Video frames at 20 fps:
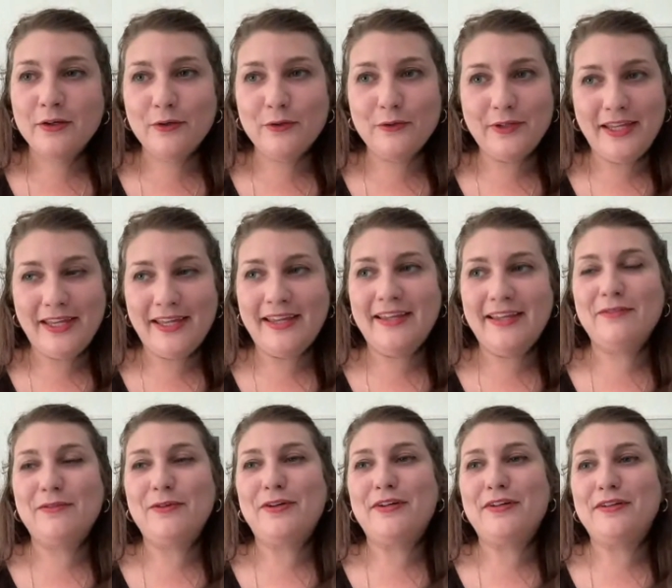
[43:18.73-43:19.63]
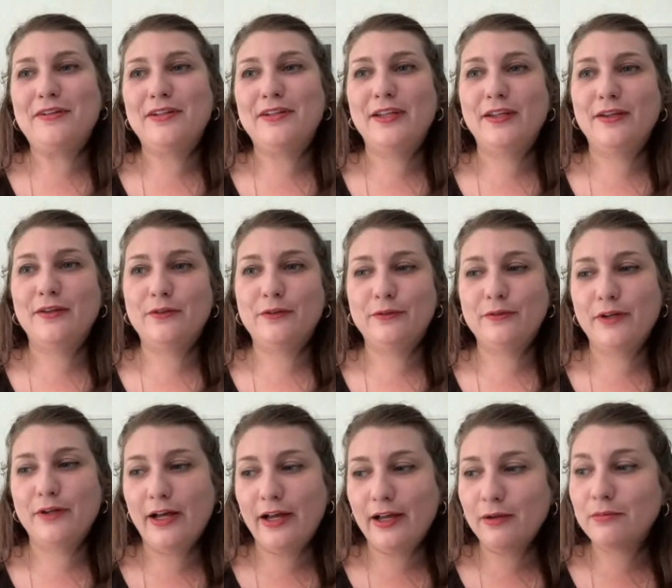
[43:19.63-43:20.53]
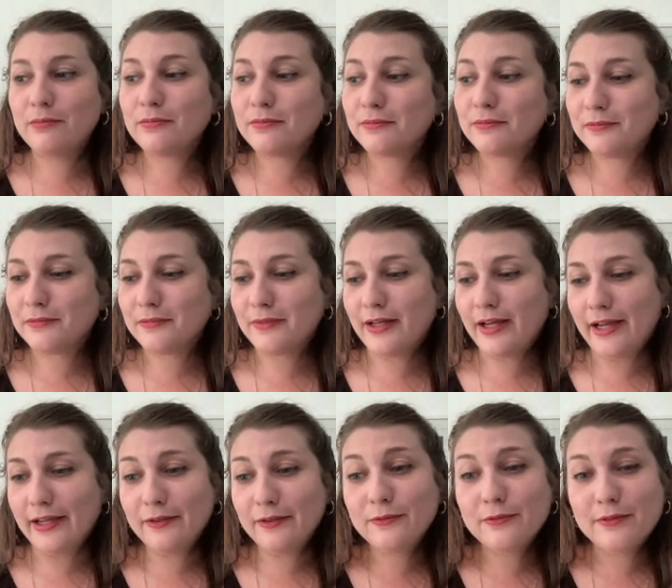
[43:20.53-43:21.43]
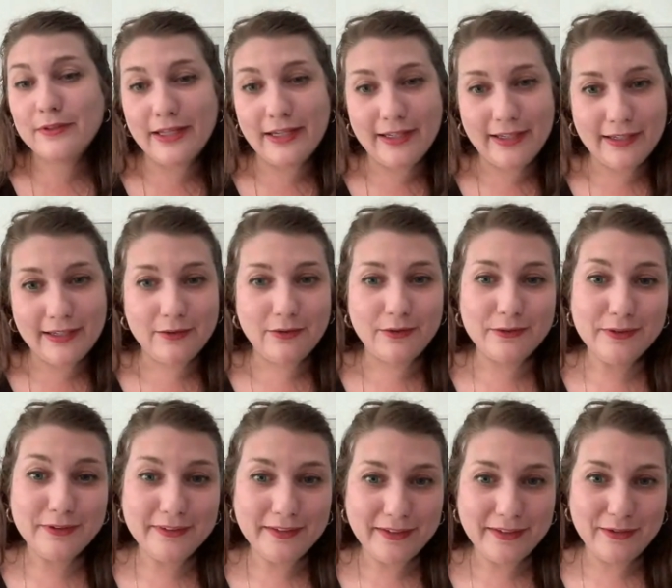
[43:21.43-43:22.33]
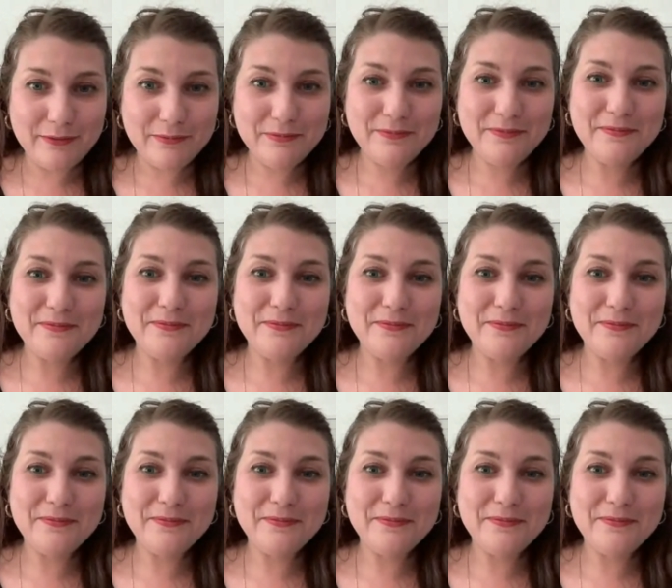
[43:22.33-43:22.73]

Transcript: okay, well, you know, I'm I don't like it all the time,